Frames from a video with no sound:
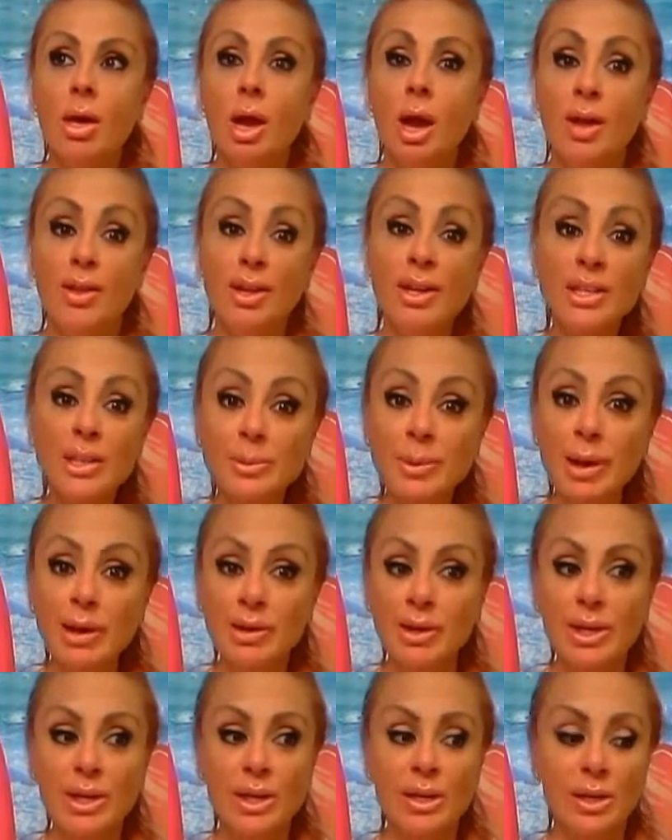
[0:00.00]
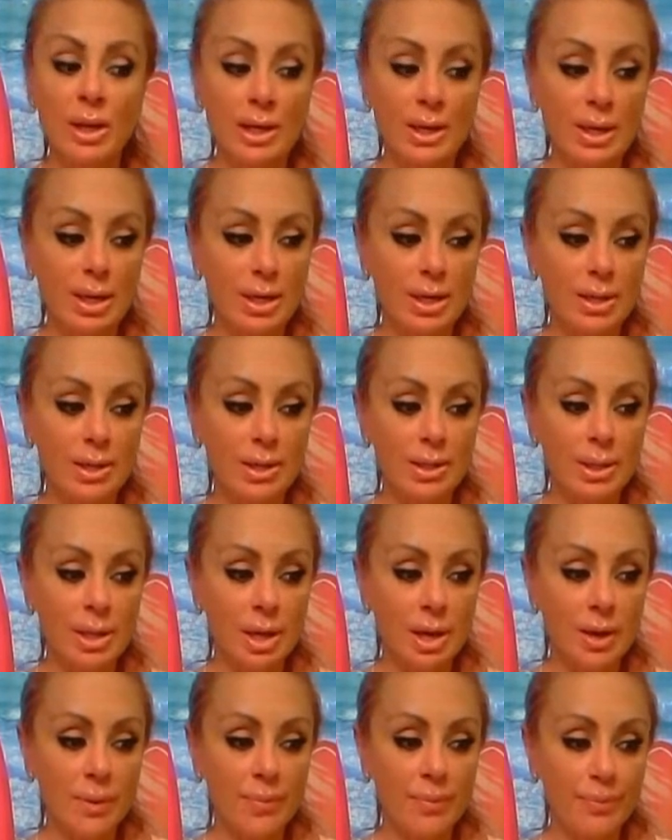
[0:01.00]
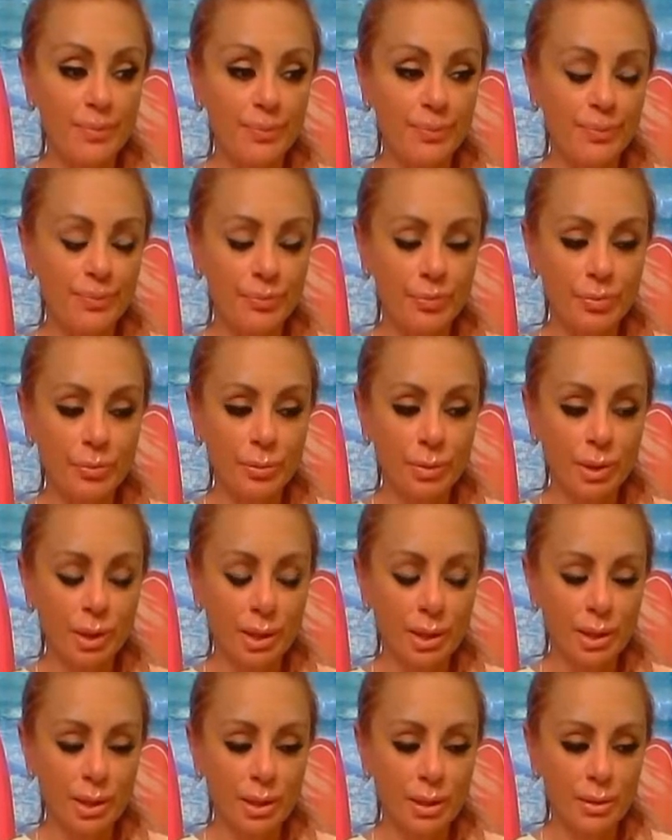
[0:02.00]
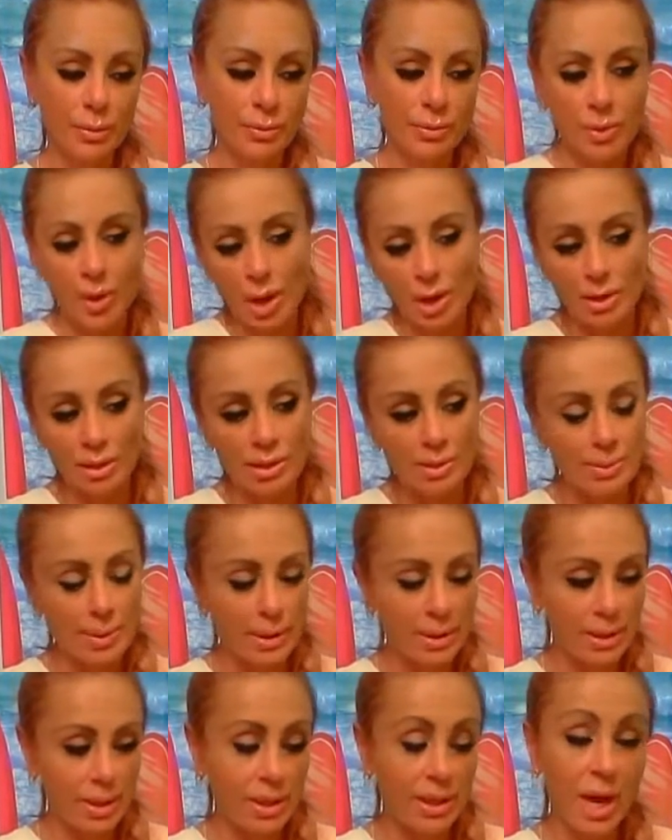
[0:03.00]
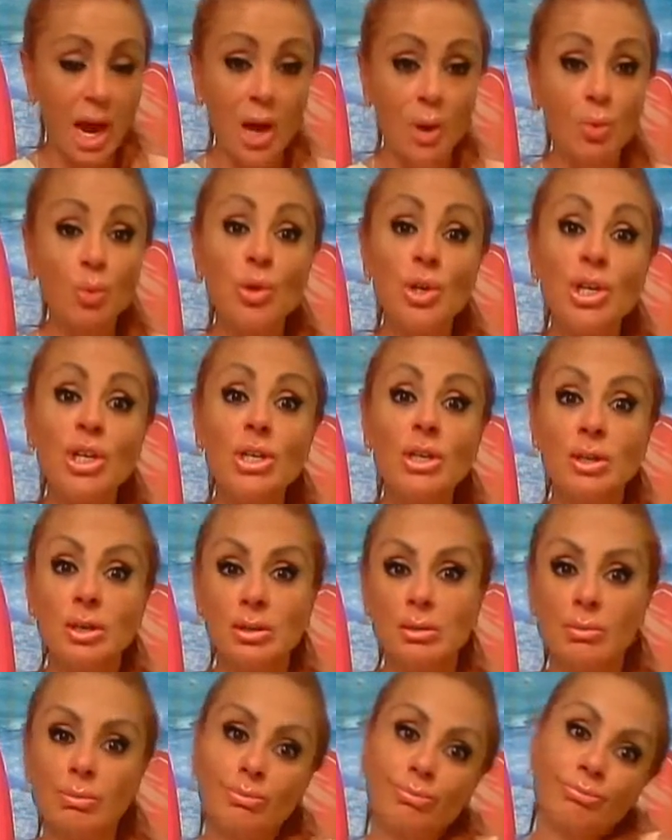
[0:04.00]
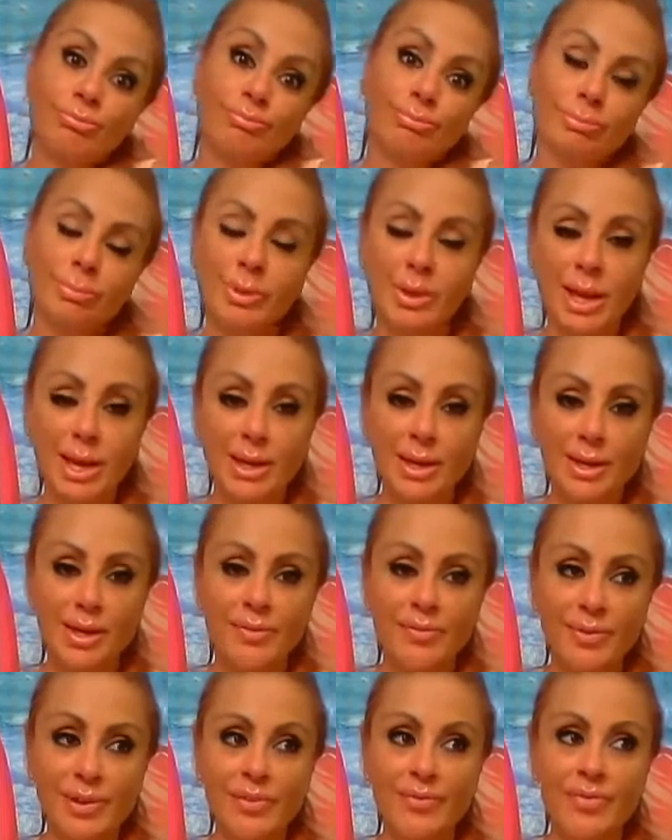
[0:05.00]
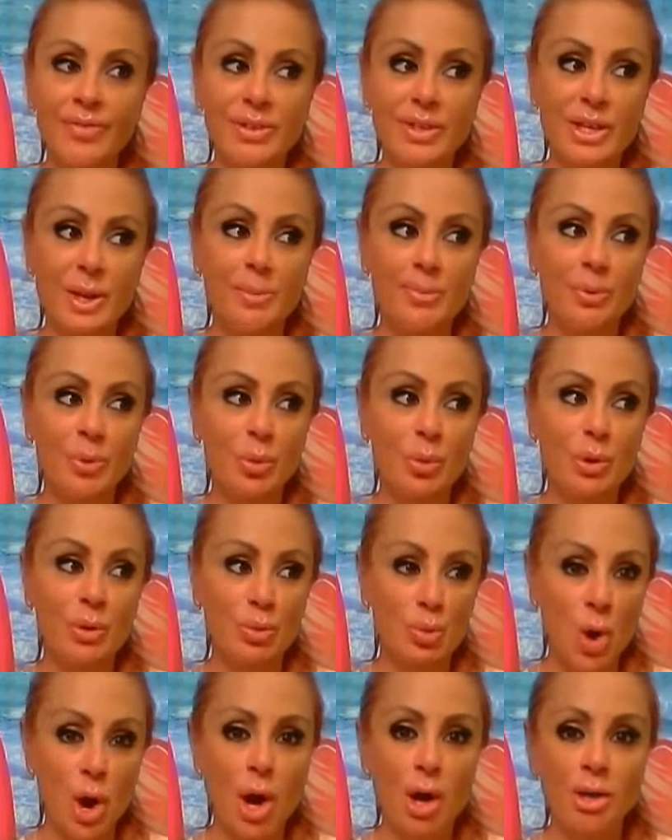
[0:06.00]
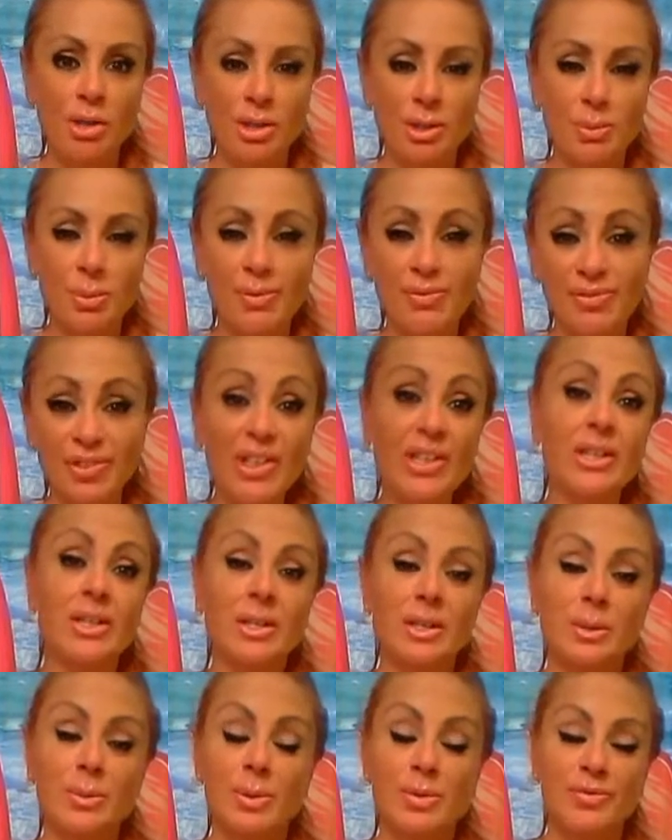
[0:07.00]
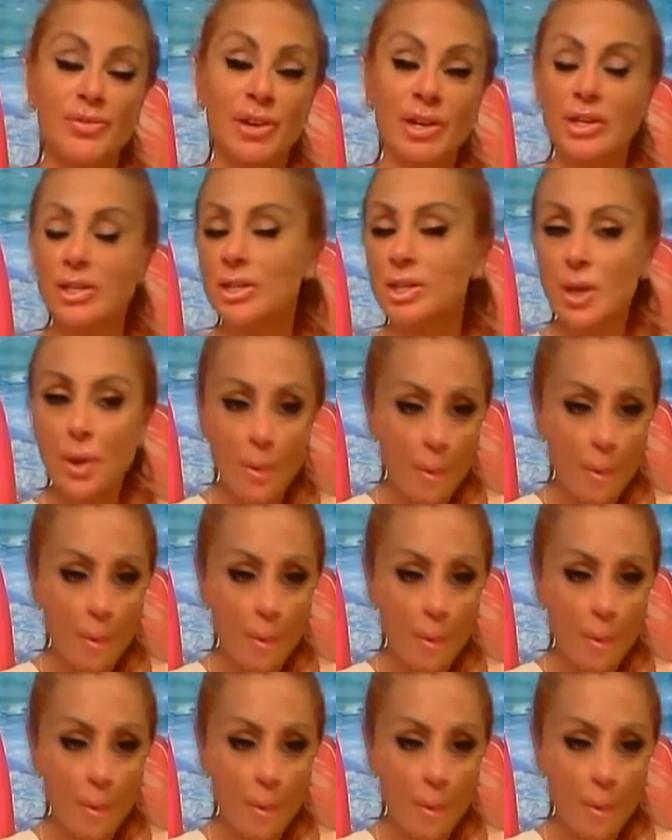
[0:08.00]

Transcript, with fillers: And that's about it, like, cause, um, yeah, that's about it. I would, like, if, if something went wrong, to be fixed, to be fixed,